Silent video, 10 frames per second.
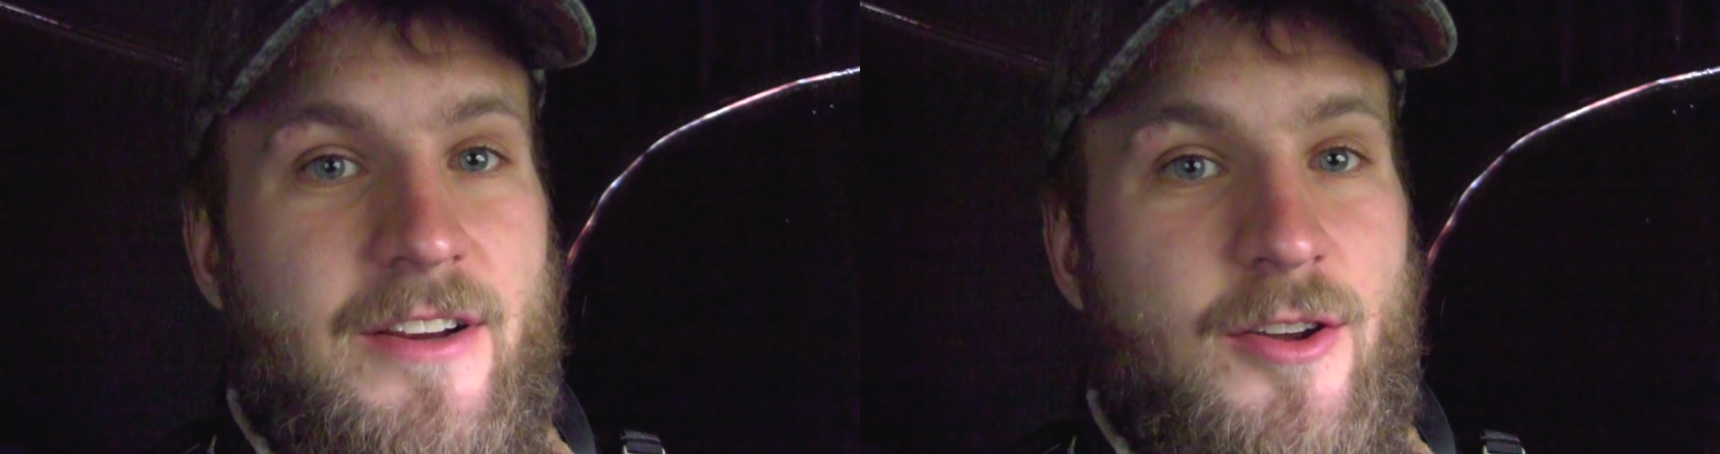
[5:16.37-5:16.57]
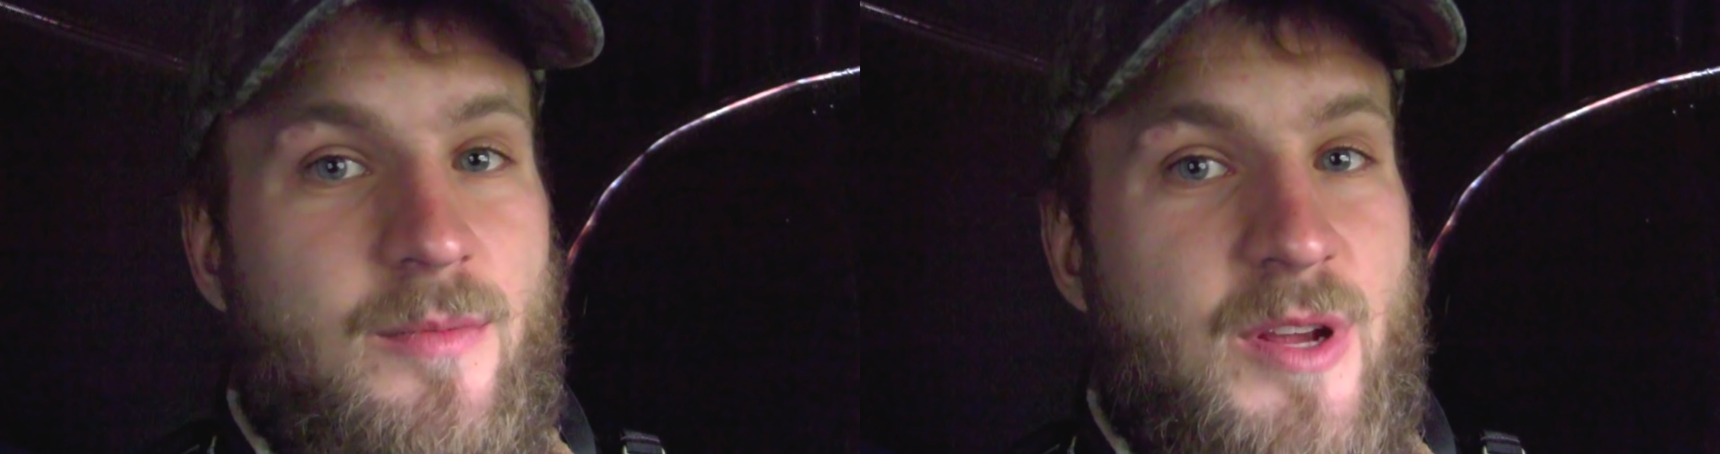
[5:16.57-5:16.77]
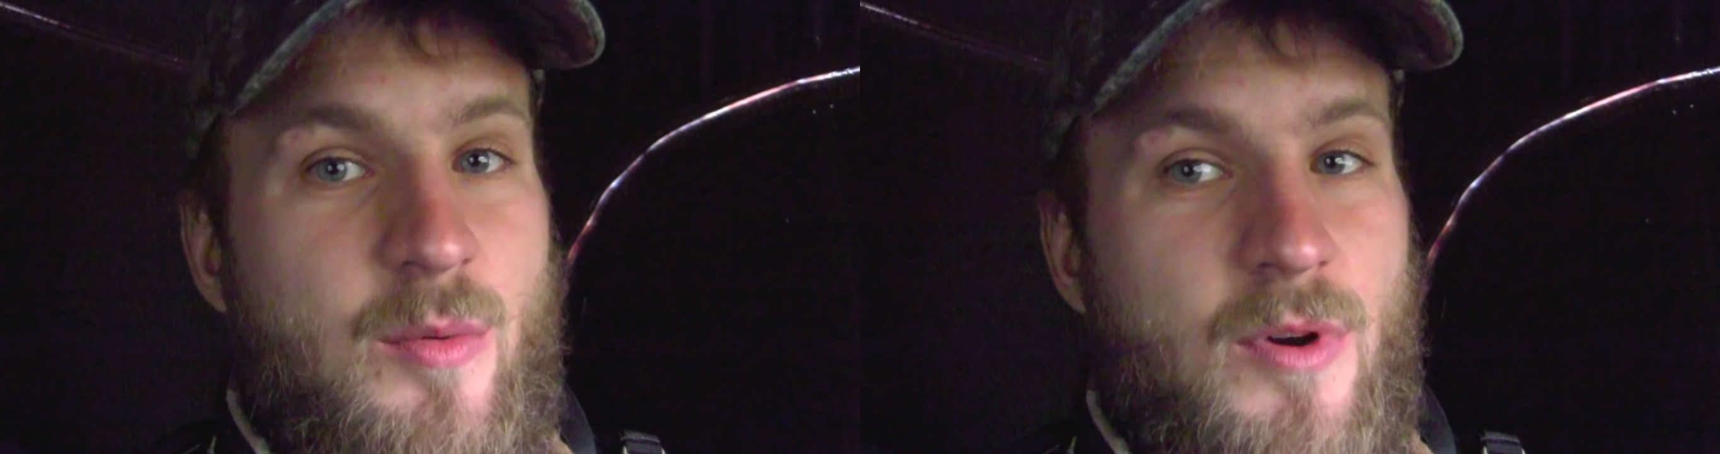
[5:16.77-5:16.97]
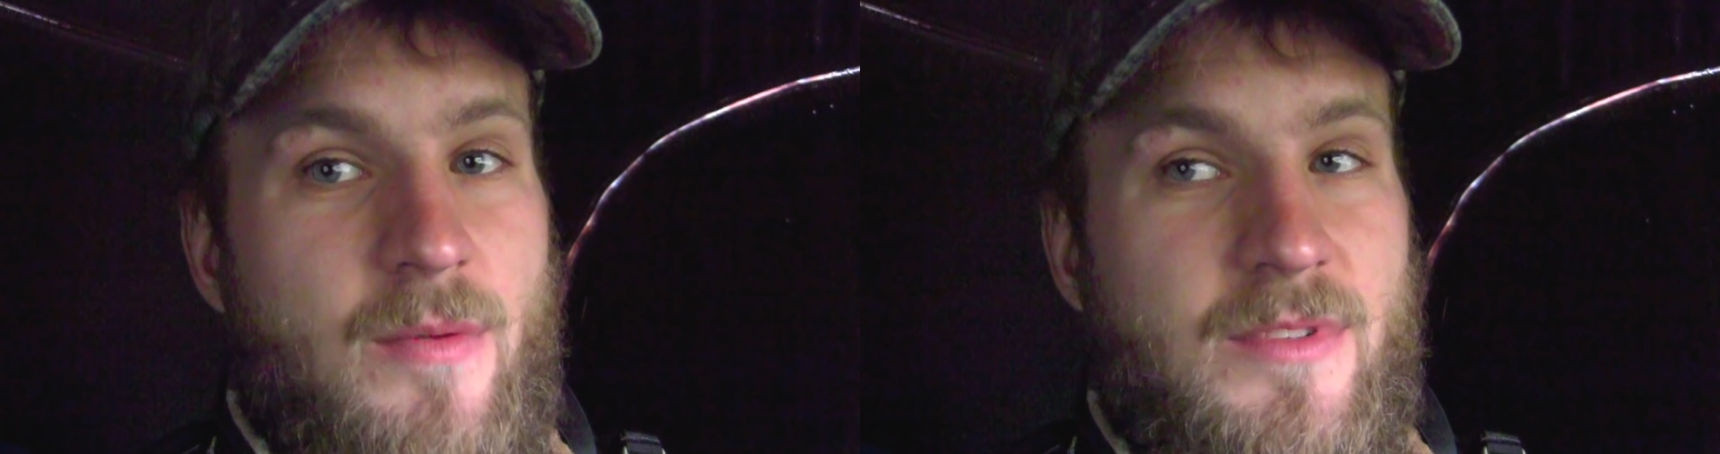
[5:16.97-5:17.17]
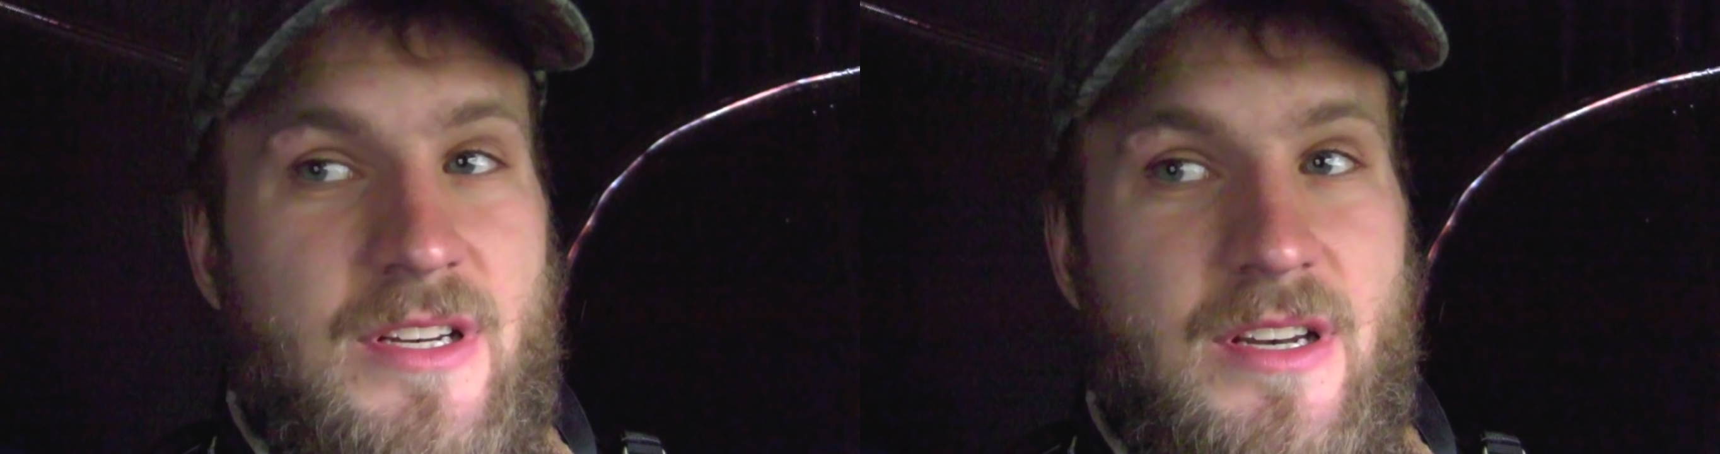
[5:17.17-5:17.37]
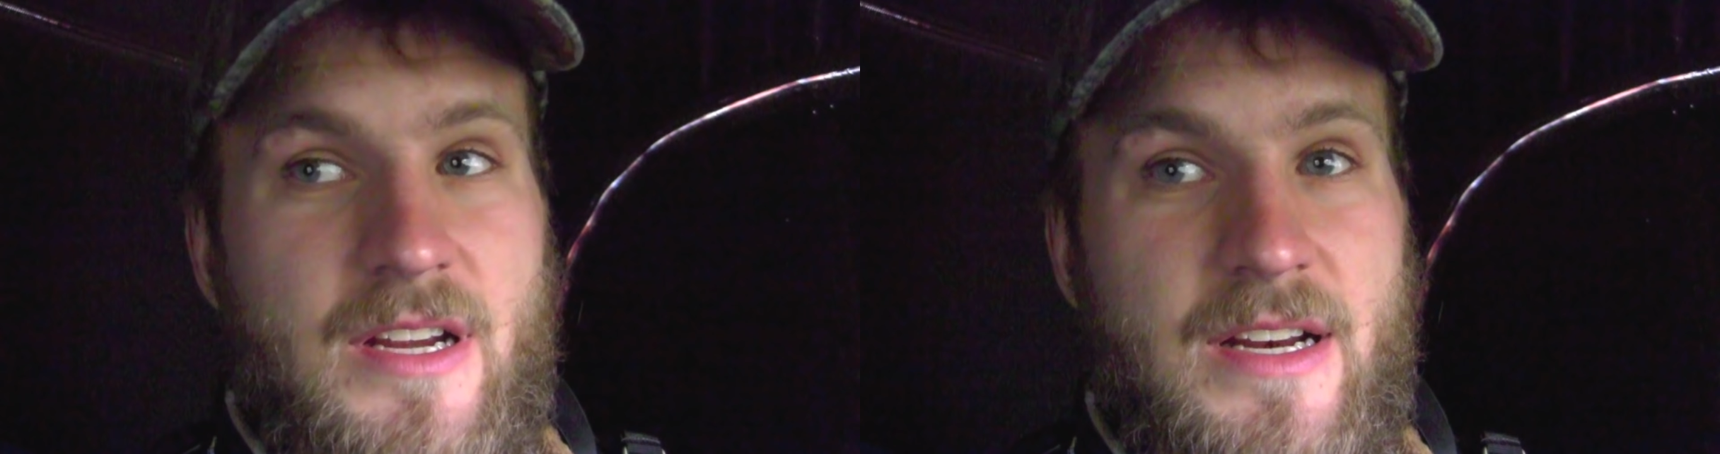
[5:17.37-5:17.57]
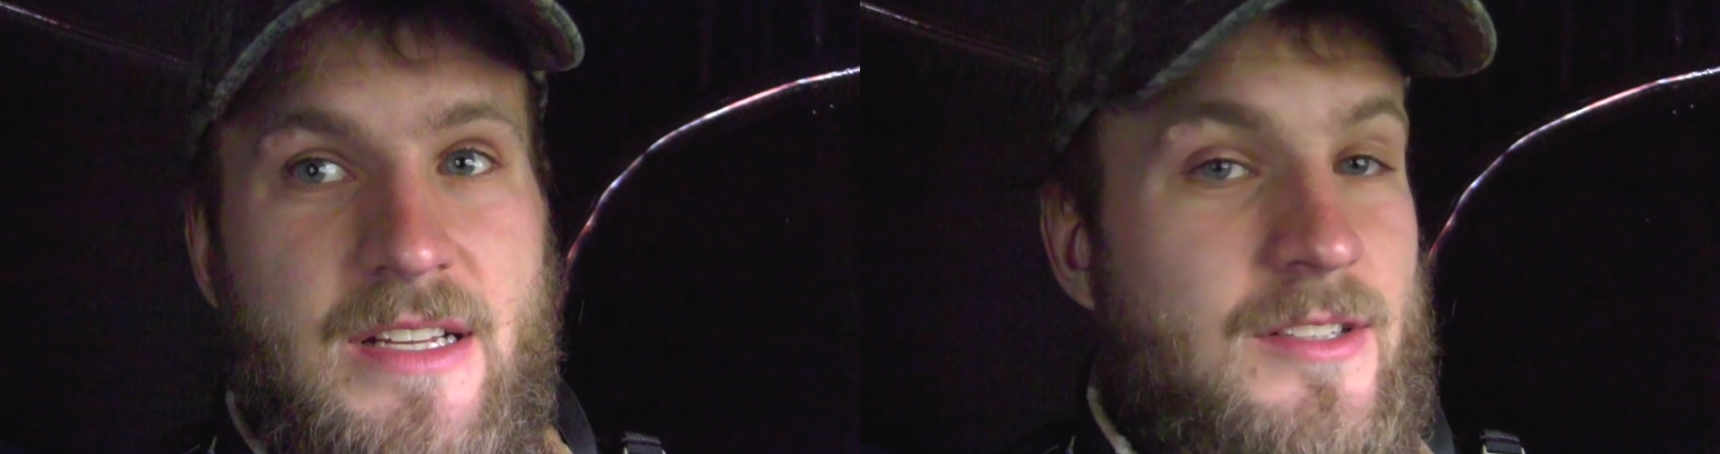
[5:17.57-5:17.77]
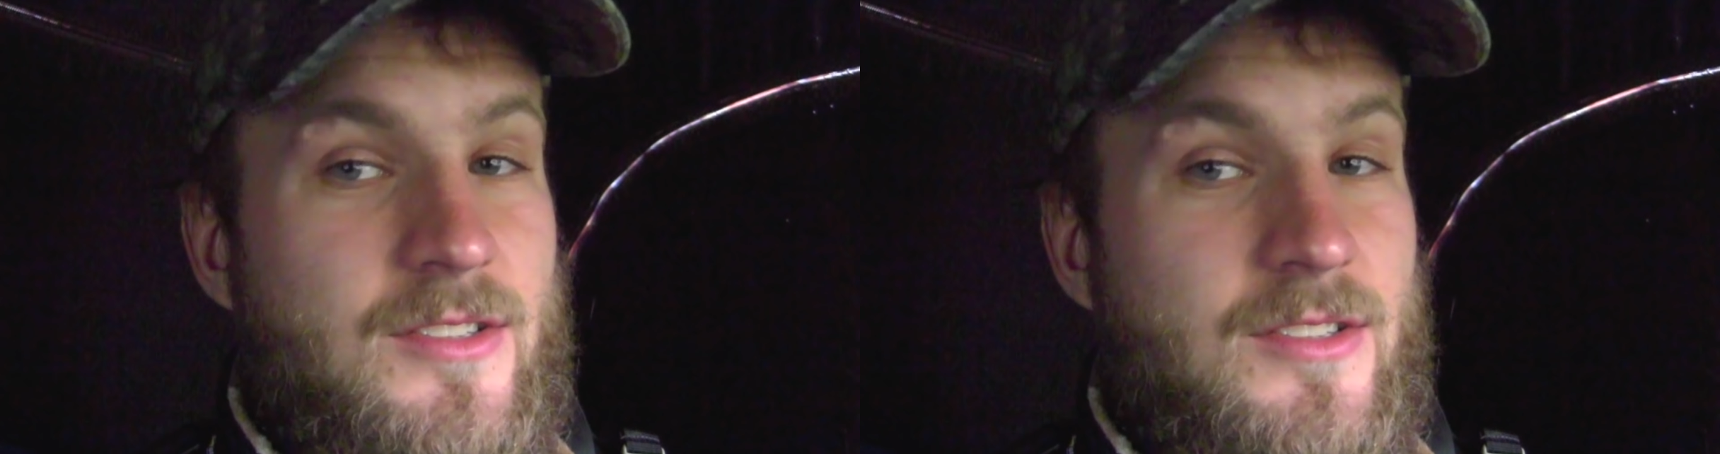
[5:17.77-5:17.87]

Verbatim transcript: it could be a promising night,